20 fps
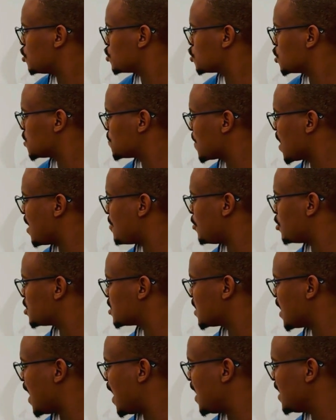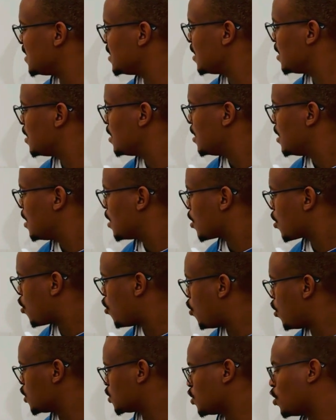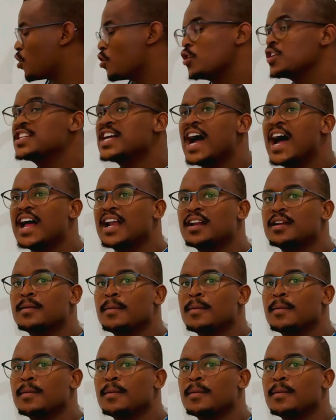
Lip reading: to speak about sine, cos, or a tan.